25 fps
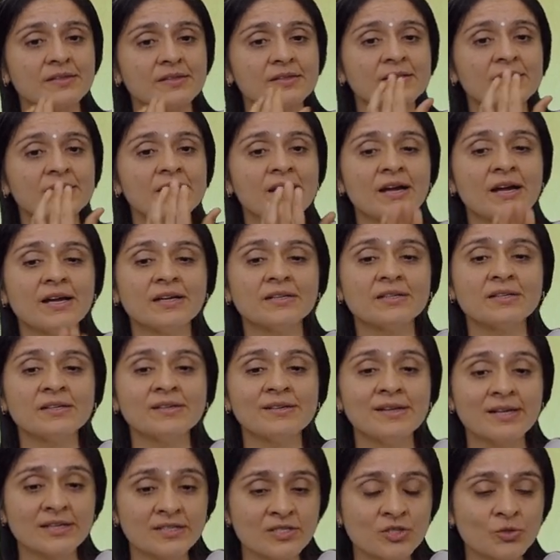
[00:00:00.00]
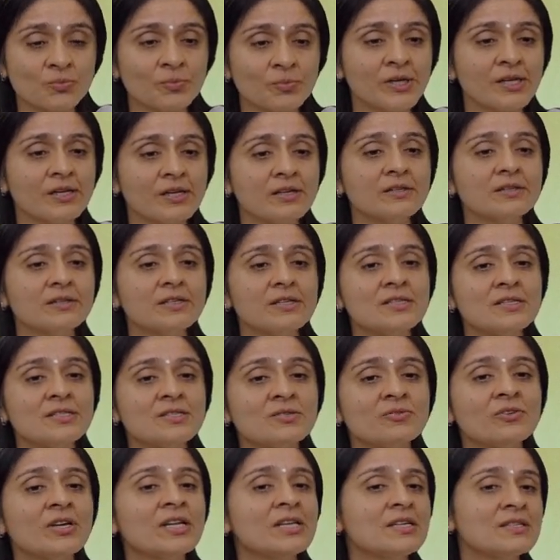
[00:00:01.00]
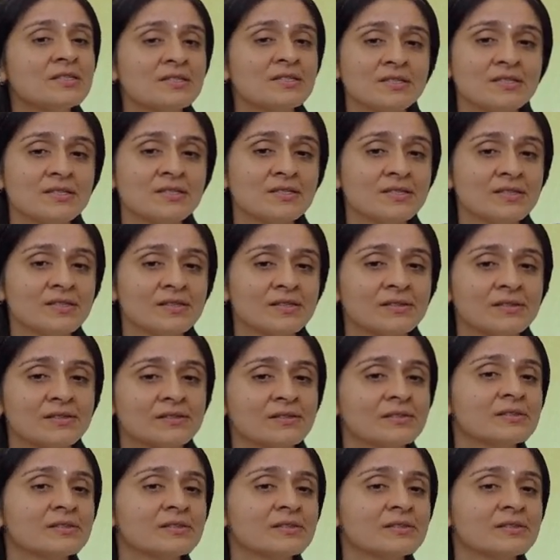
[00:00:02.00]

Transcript: Lakshmana is very sincere.